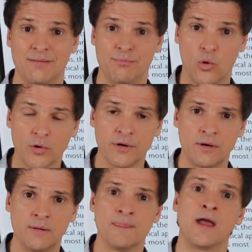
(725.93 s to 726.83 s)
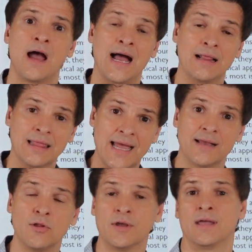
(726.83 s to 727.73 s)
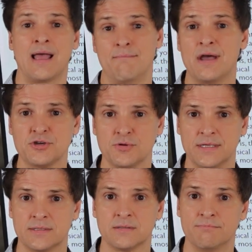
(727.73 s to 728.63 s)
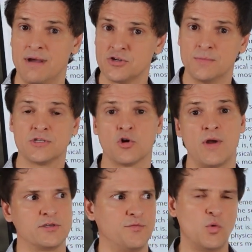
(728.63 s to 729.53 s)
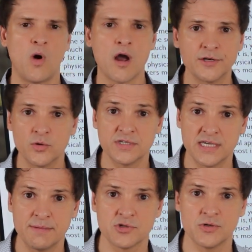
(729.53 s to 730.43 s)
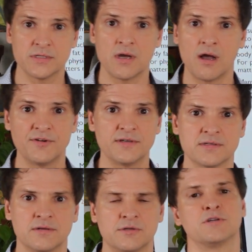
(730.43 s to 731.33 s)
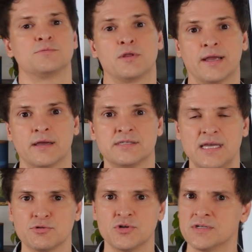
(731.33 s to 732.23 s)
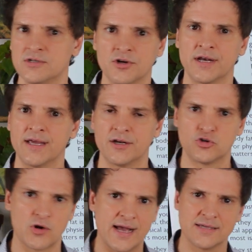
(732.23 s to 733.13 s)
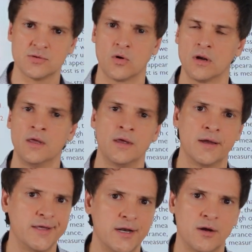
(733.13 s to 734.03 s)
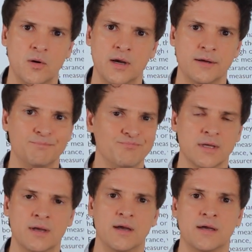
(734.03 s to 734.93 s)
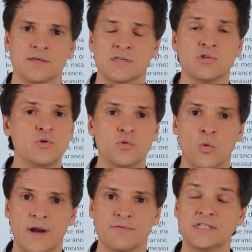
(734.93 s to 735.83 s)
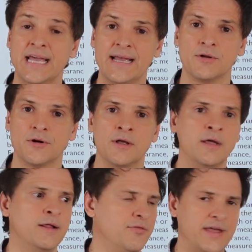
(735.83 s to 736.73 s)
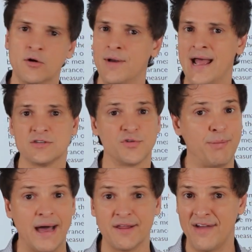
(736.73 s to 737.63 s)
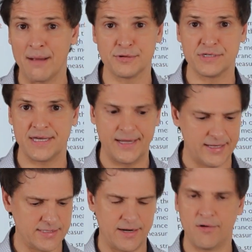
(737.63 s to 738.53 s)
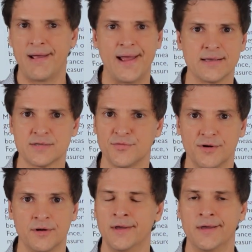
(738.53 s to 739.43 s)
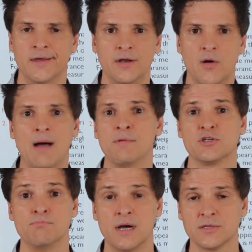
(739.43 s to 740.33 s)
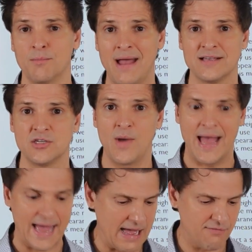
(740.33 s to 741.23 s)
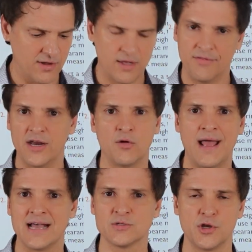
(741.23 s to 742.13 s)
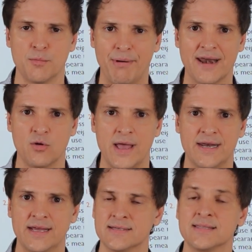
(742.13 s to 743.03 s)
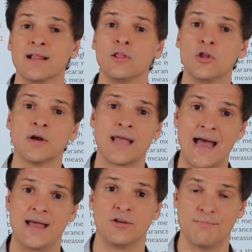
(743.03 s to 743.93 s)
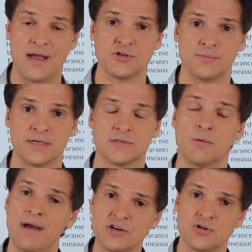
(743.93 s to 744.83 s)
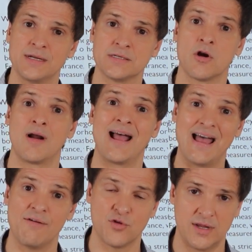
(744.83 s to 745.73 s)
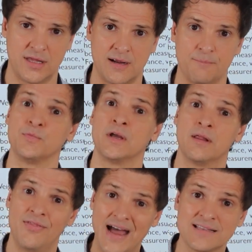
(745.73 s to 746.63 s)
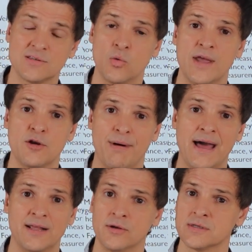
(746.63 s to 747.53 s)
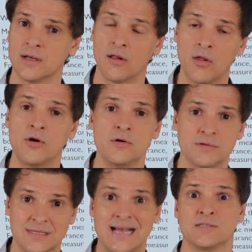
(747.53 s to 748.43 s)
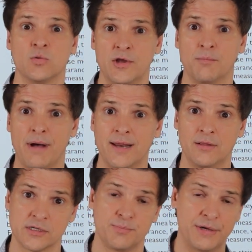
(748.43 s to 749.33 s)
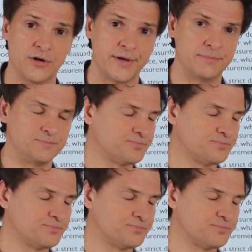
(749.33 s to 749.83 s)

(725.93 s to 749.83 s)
important. I like looking at measurements. Measurements are great. So if you walk into a seamstress office, like a seamstress, and you're going to get a dress or, a suit, whatever, tailored, they don't ask for body fat percentage. They don't ask for, how much muscle mass you have. They don't ask what your body weight is. They look at your measurements. So measurements are everything. That's the way your body looks in clothes. That's the way your body looks, period.